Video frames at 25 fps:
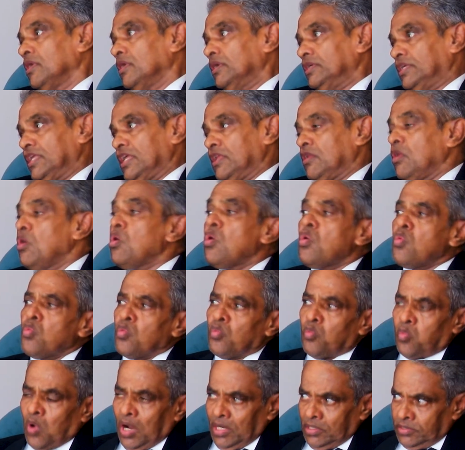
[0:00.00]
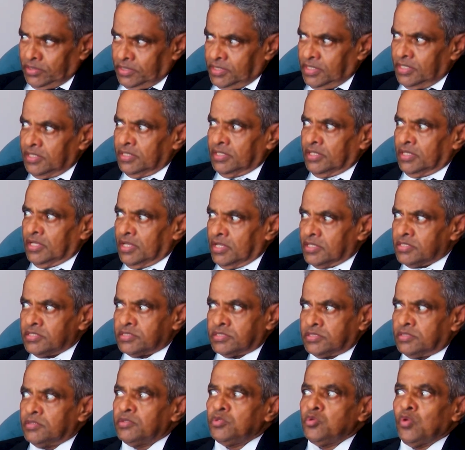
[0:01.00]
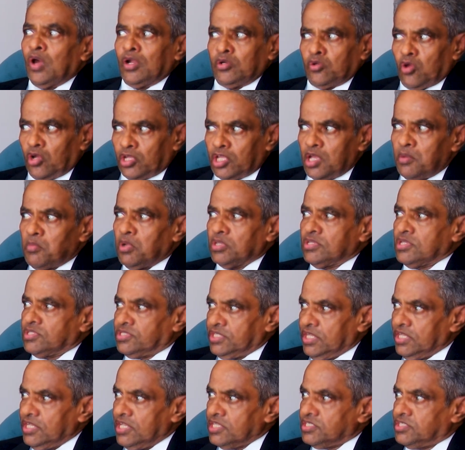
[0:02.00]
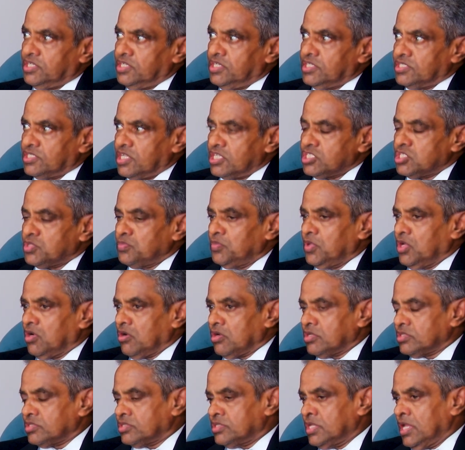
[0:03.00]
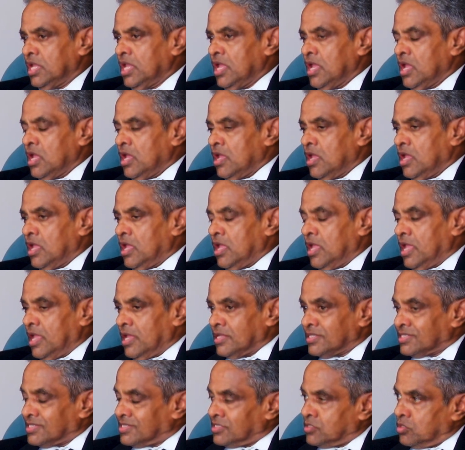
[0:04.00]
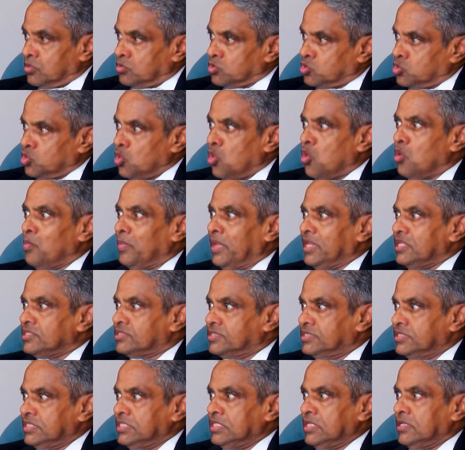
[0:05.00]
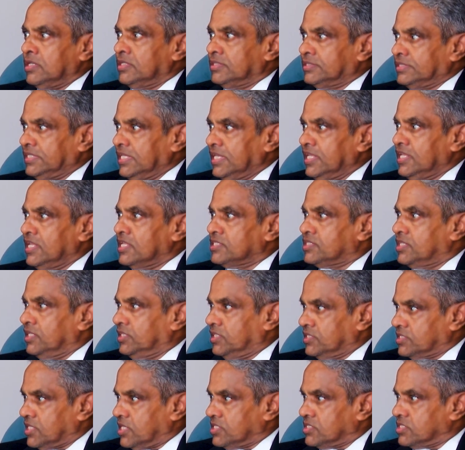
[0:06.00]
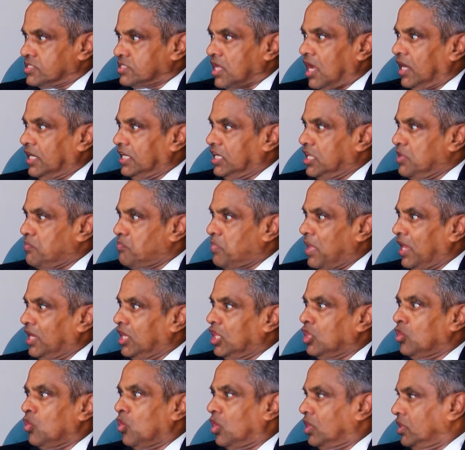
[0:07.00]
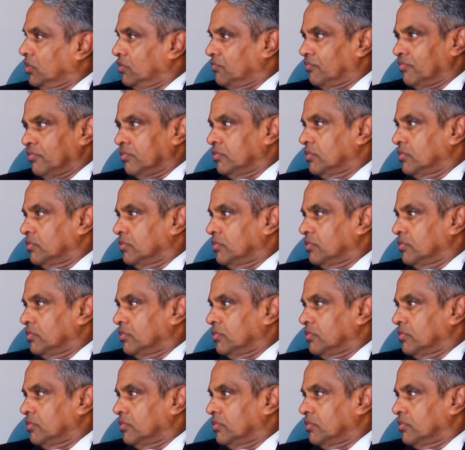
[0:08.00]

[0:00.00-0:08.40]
T. One thing is, you are talking about the senior citizens, because so many senior citizens are depending on